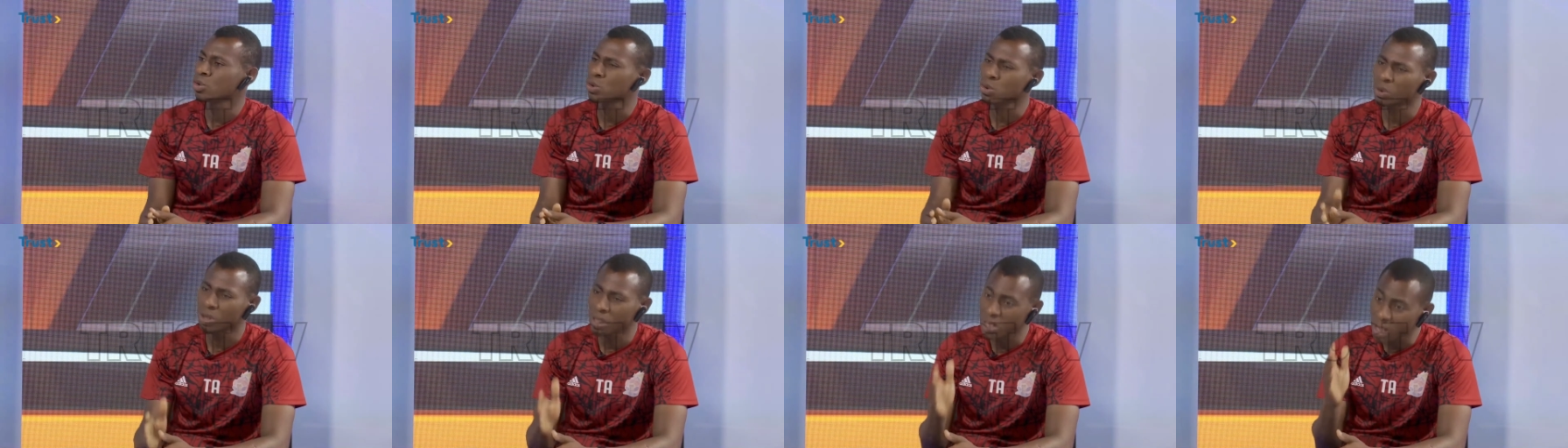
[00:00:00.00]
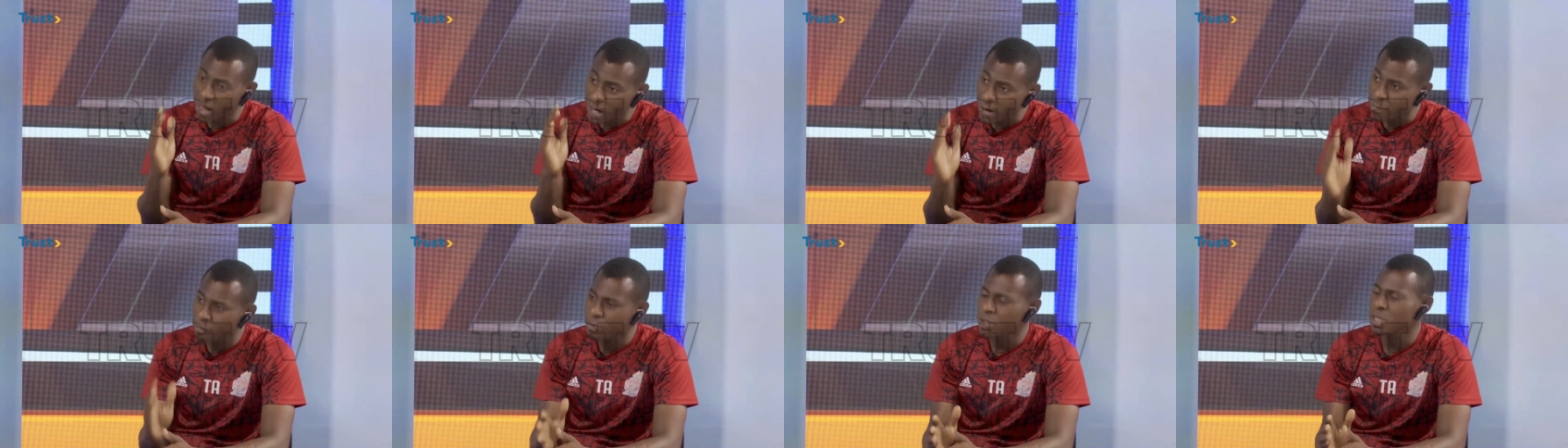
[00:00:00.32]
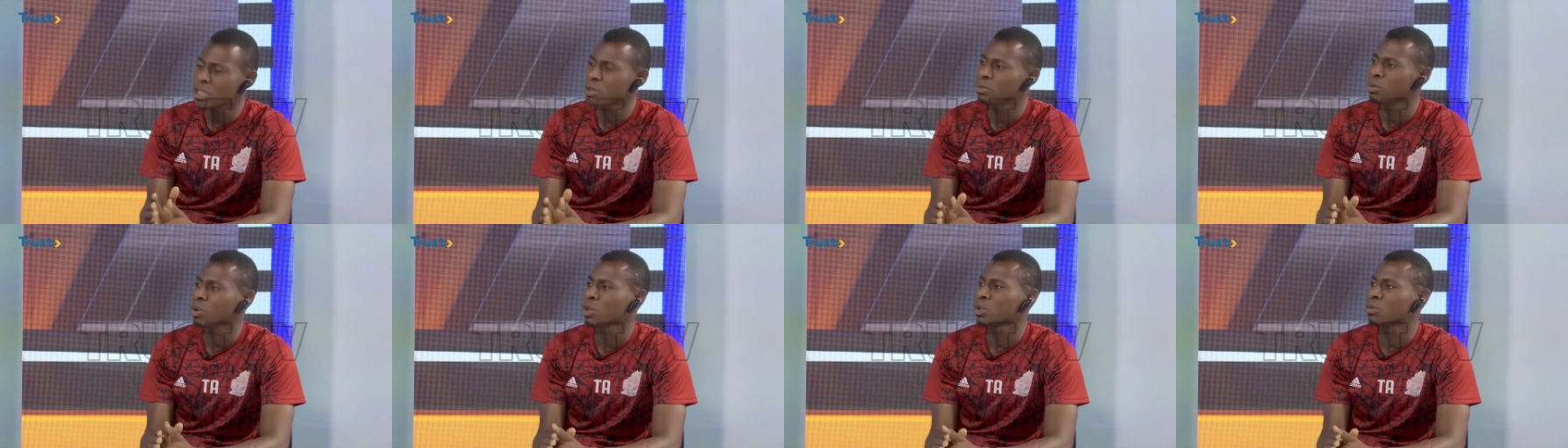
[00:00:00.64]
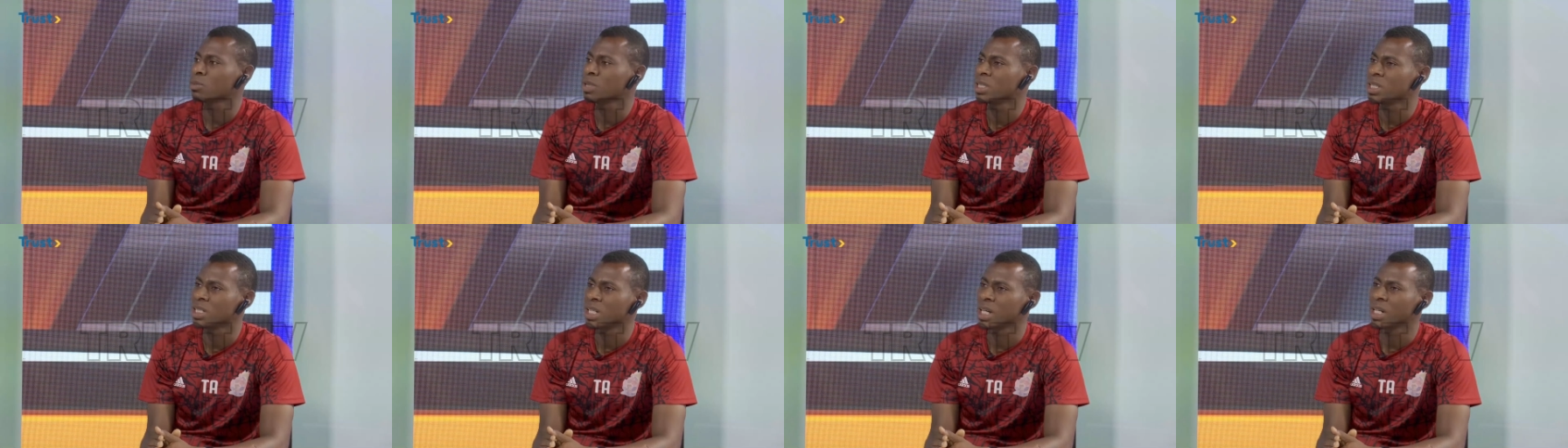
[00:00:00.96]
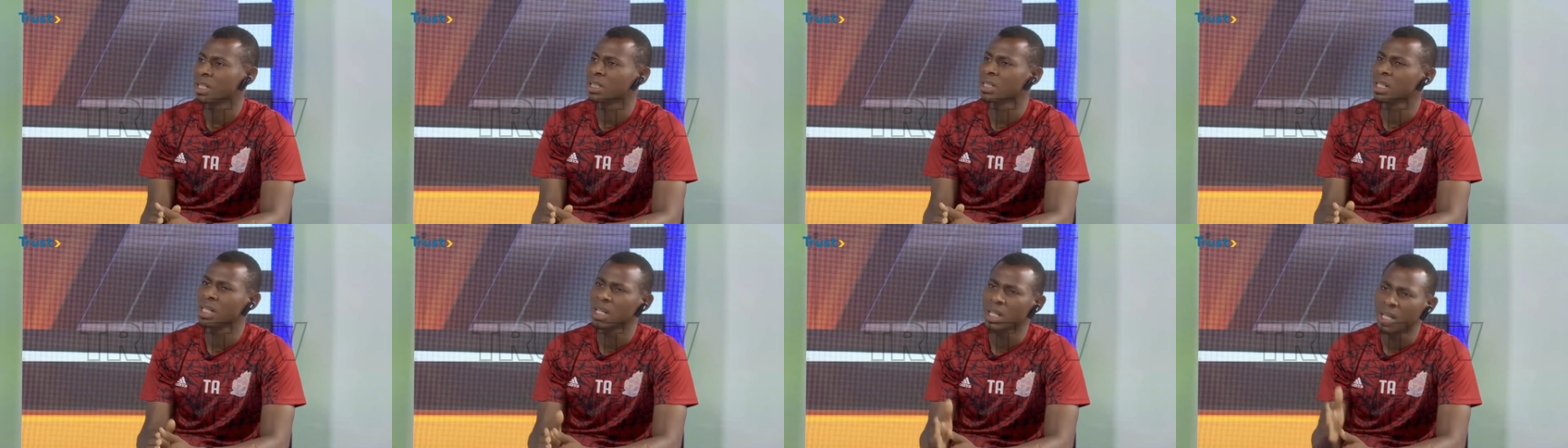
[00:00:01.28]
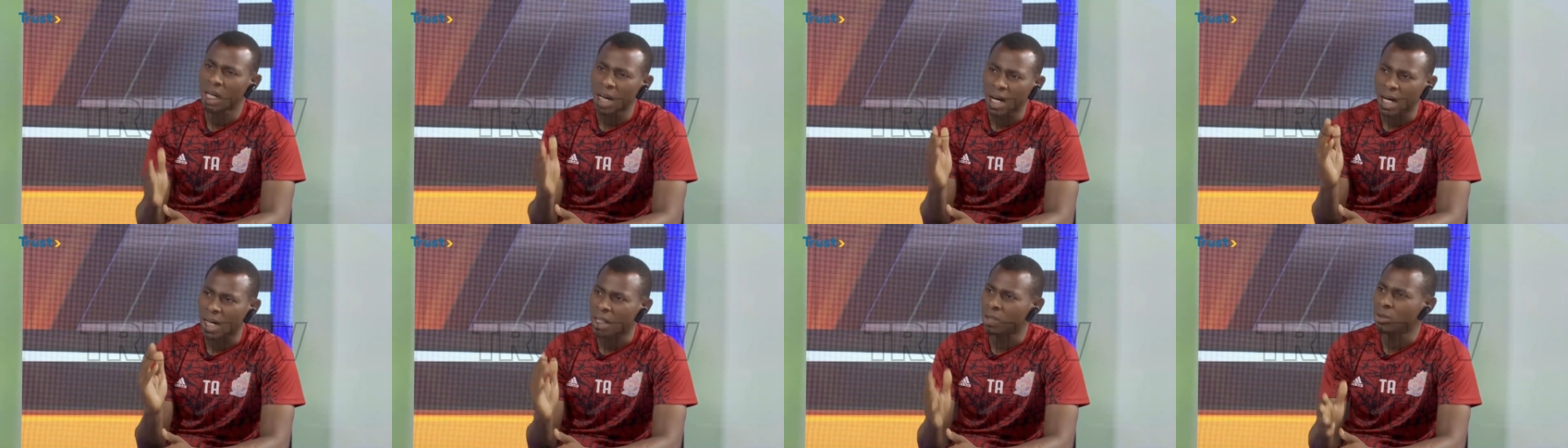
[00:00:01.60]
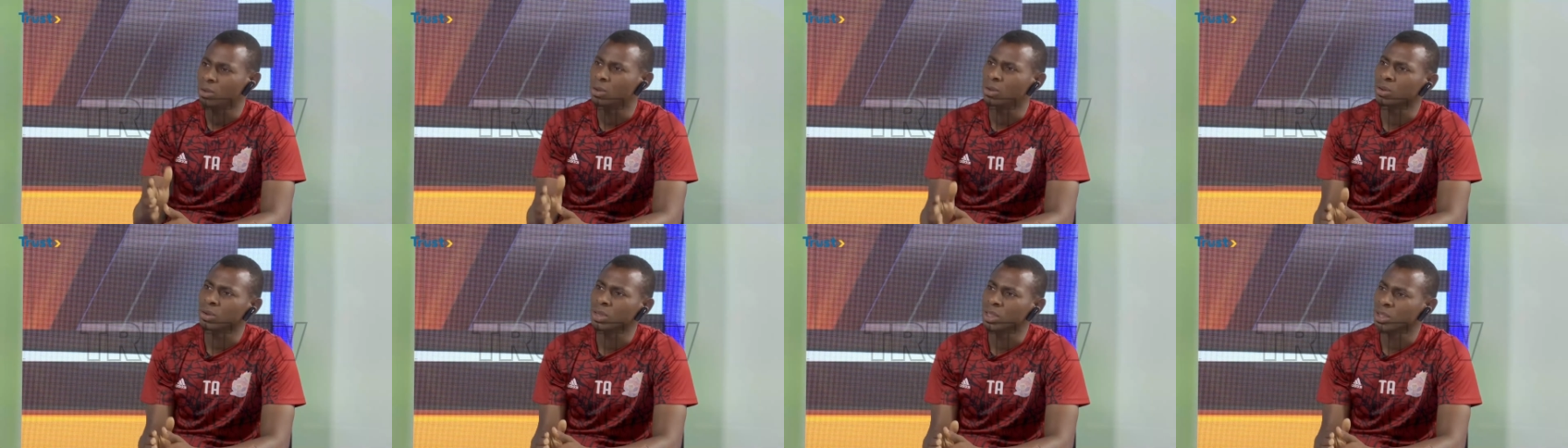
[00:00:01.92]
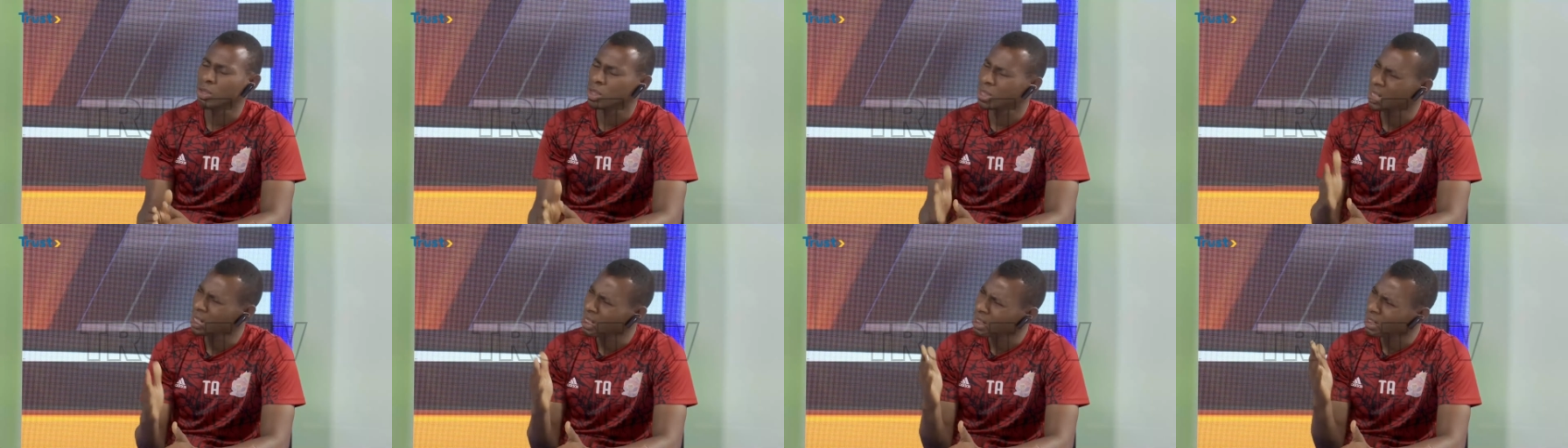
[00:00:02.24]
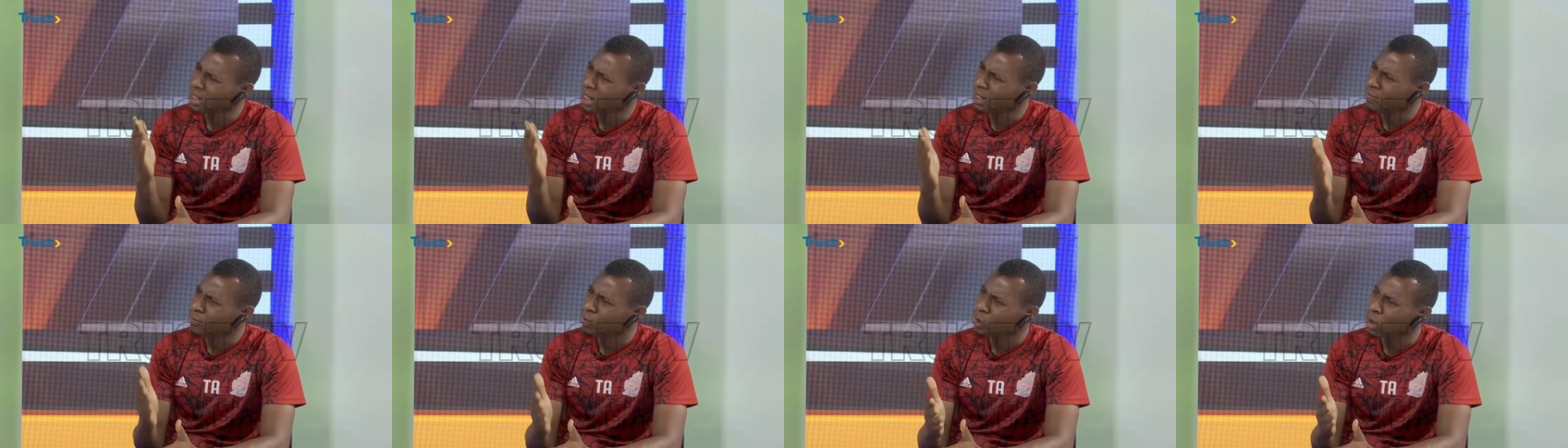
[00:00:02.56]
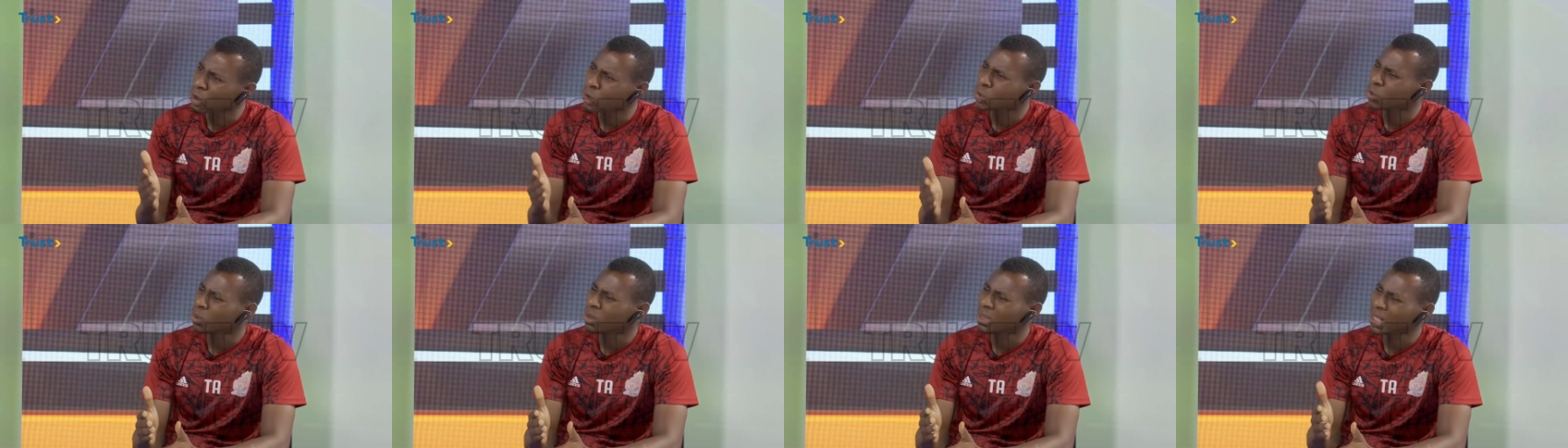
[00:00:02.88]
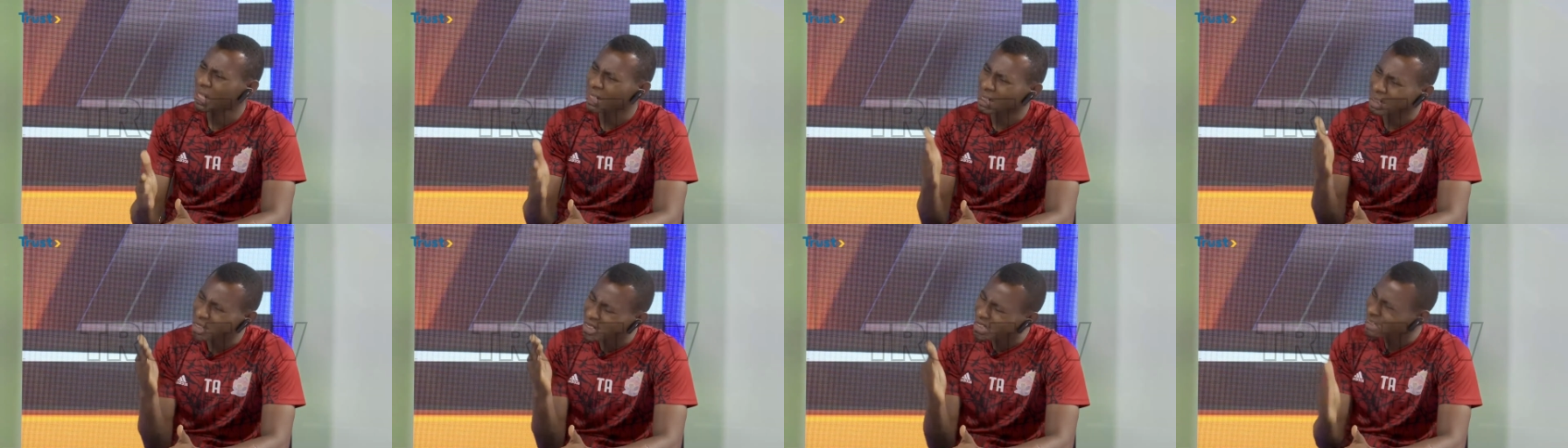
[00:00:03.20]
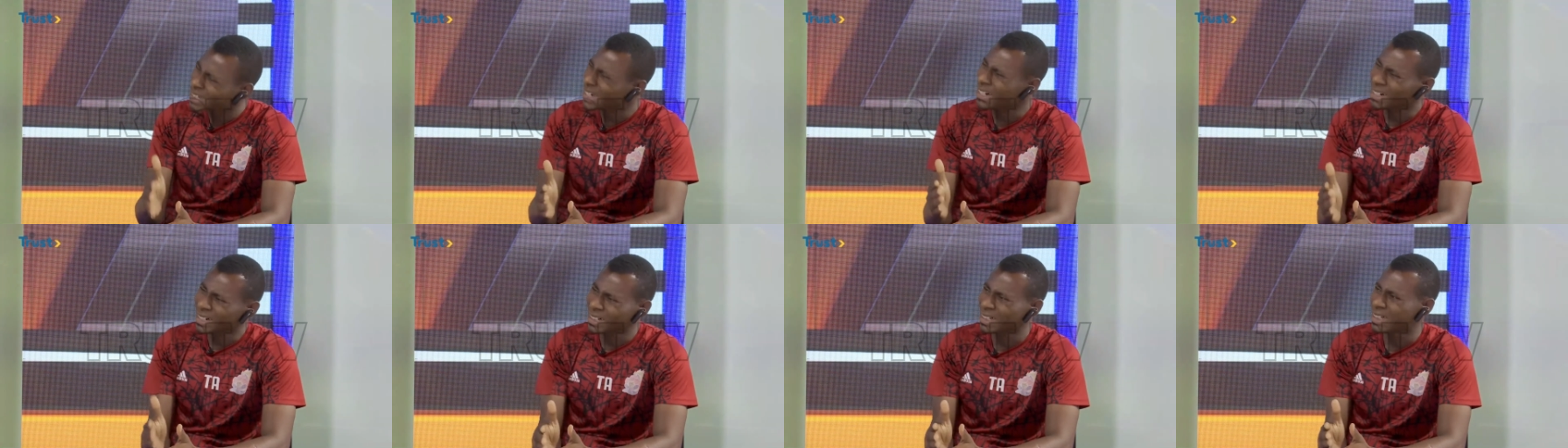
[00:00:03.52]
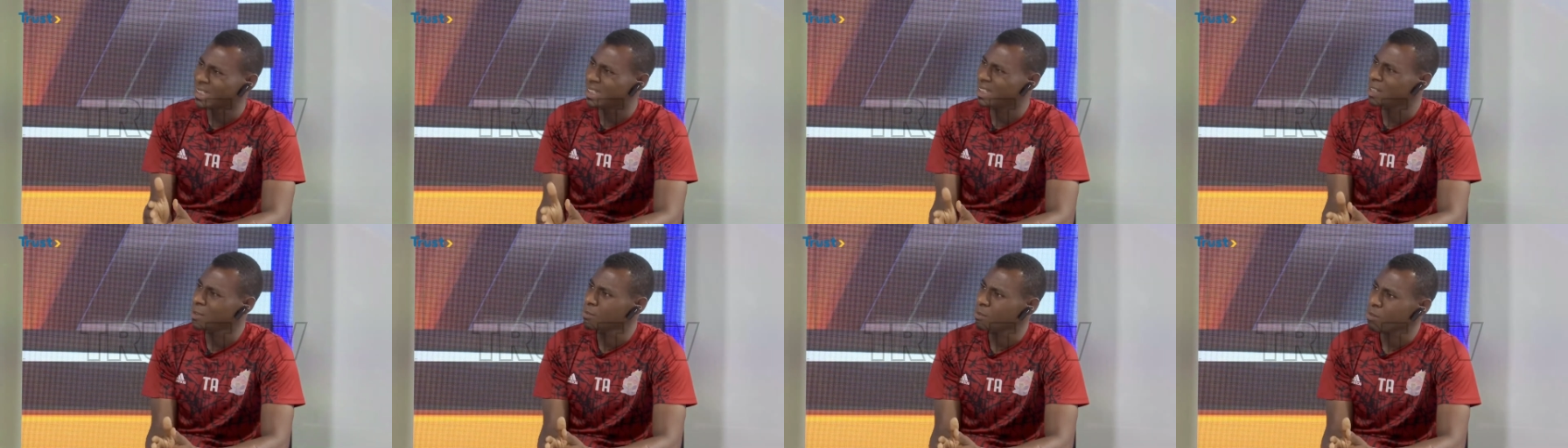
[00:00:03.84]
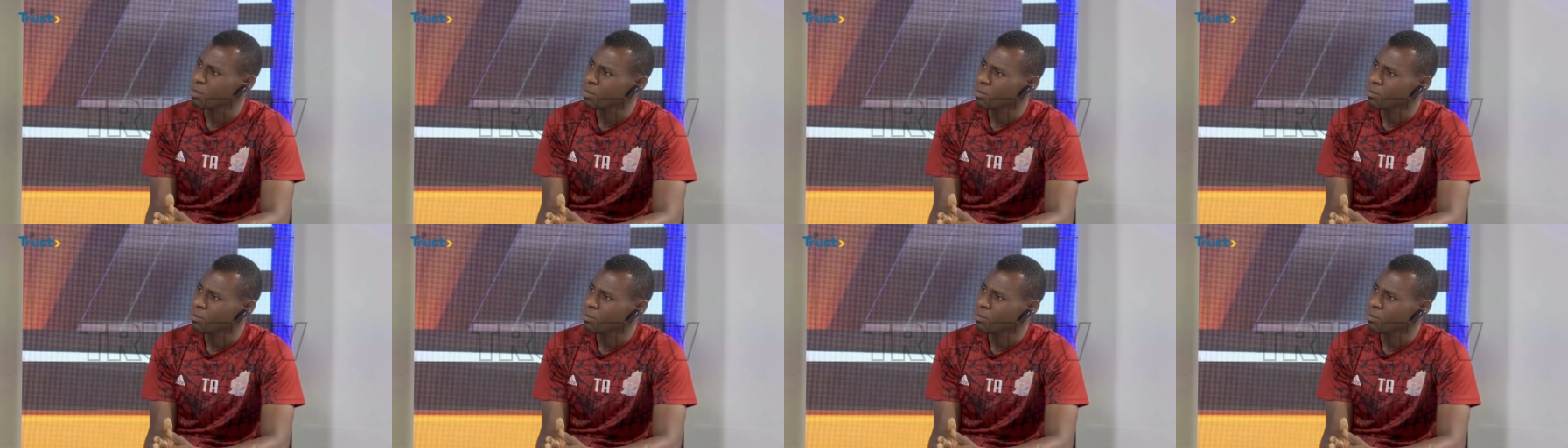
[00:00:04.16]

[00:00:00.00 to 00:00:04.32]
So the referees must be checked, and you they, they have to ensure that the integrity